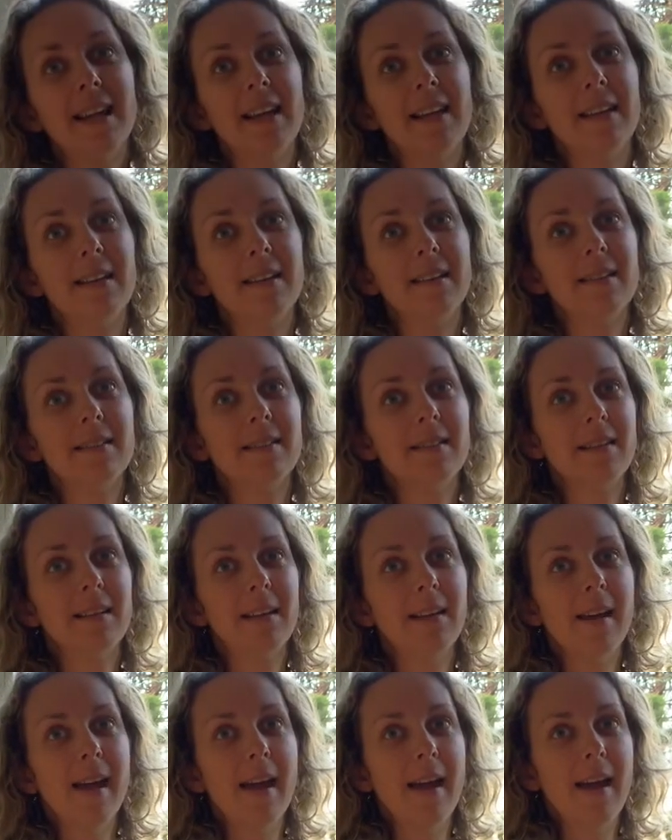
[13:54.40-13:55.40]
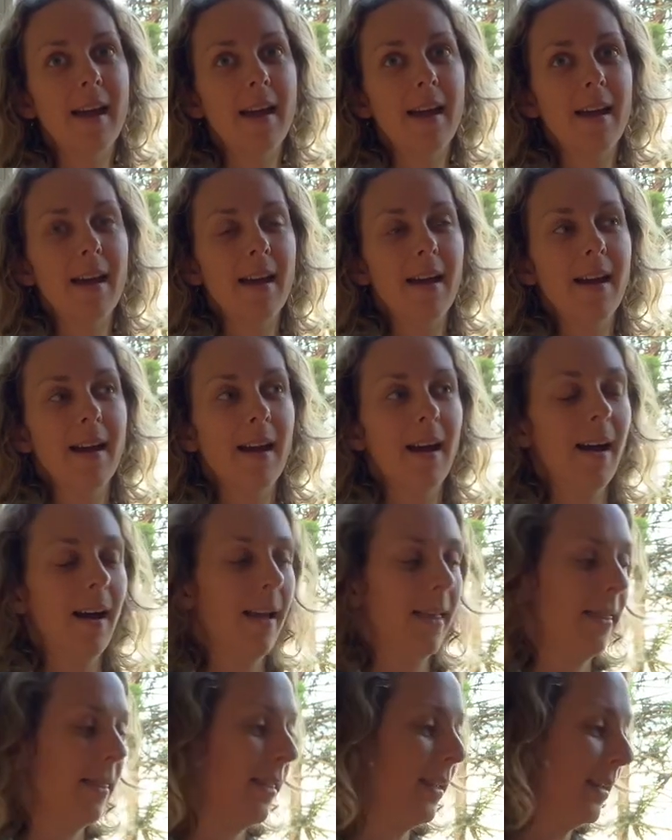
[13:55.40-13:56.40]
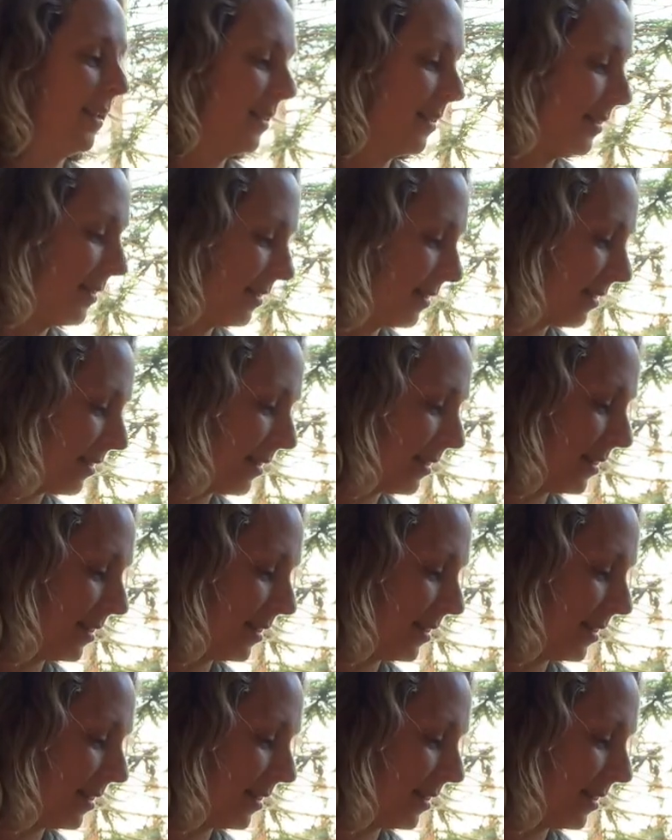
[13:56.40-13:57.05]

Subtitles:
and the